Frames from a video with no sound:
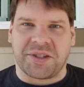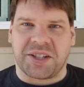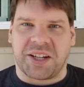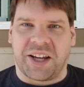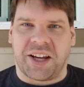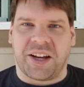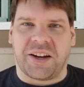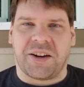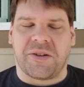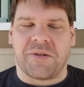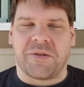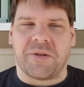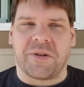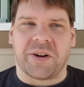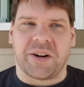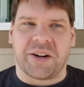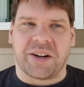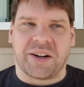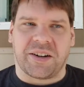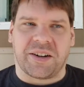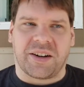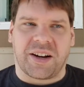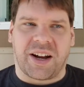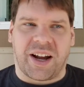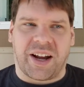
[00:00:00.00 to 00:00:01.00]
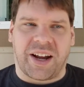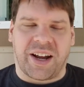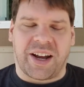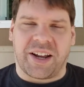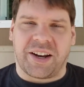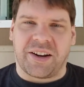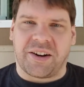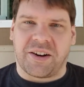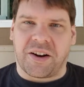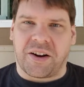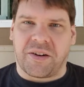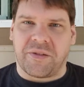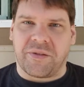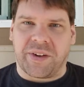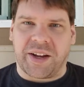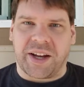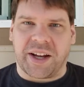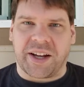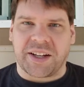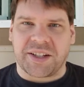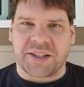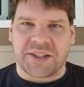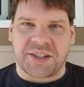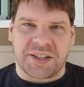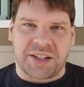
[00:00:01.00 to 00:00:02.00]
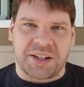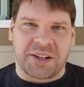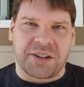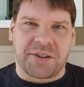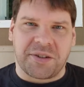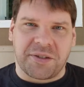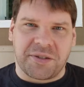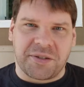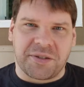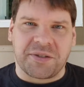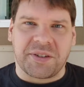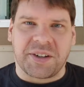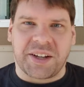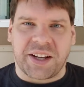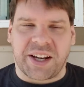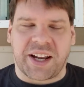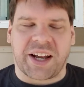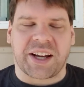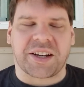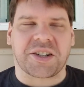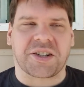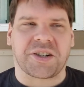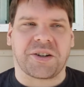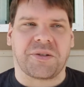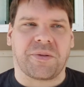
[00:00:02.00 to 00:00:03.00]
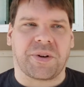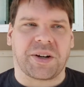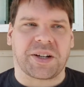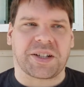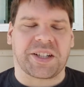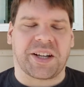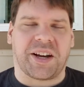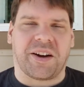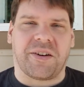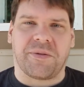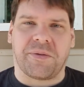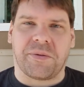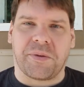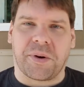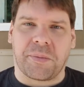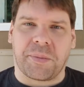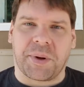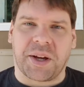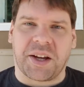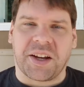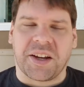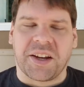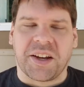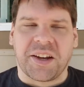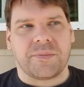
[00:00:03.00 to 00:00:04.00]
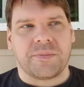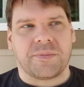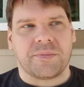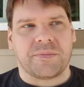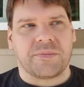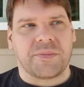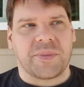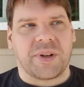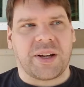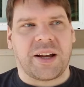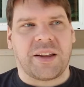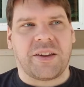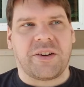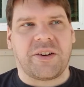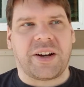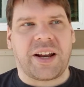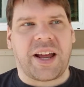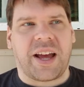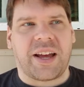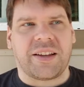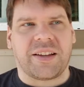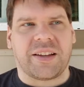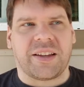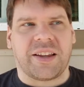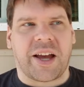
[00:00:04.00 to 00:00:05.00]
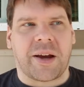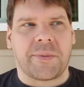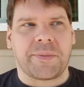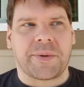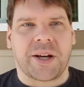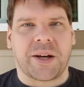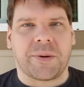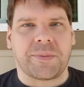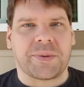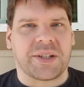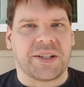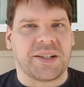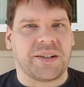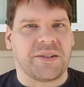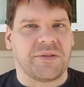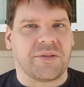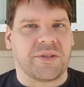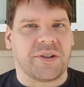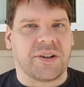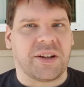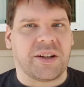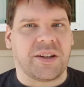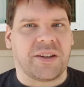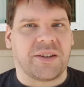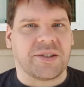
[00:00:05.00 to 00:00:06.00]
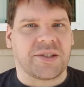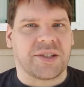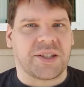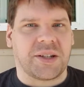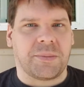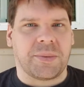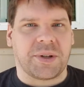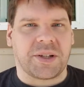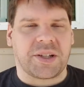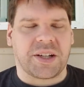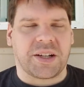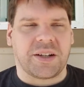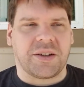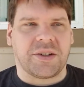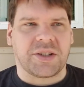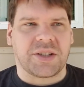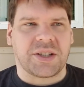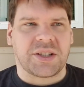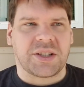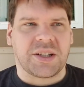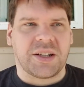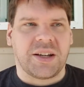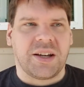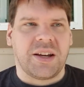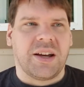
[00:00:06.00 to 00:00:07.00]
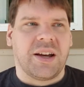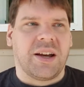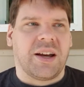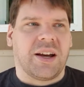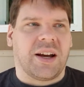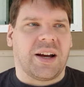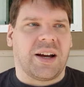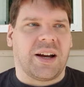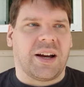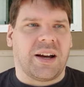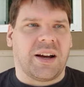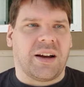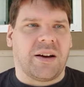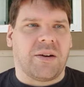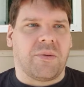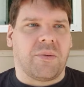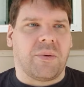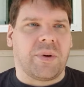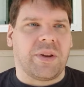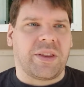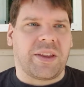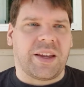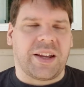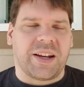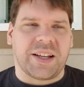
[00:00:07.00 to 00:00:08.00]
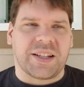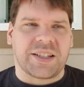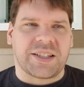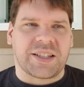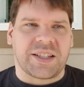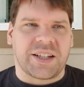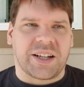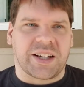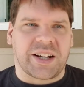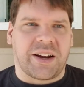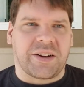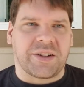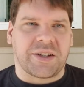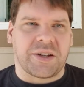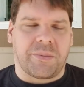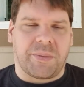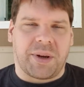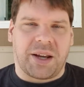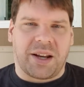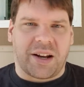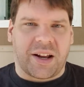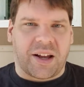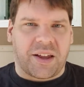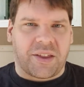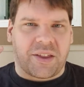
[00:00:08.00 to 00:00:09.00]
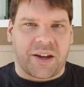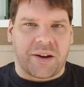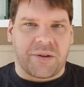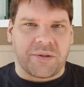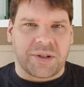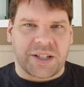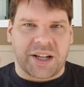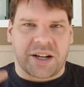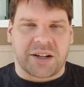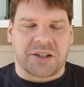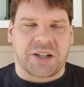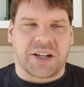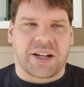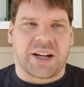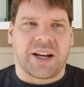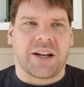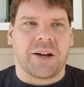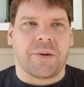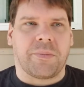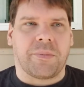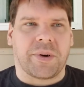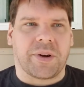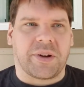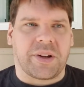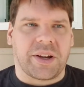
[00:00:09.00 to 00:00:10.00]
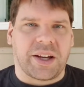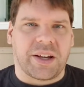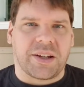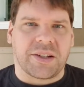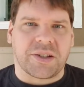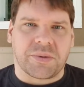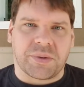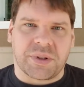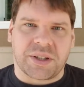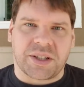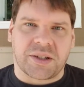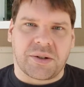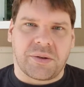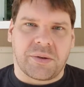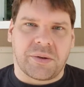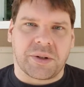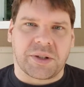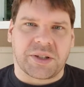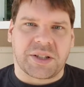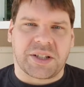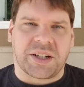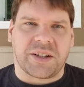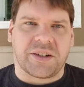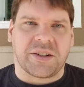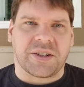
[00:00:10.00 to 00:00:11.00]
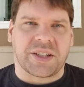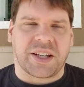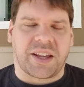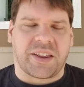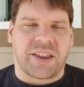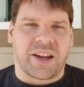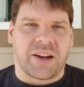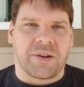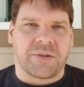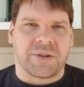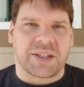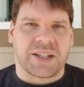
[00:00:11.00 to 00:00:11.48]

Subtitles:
8-core, and I had it on Vegas, so it actually works out for me. Other than that, the laptops, I didn't really see much else. One thing that stuck out to me that I thought was actually kind of brilliant was Corsair's, I think it was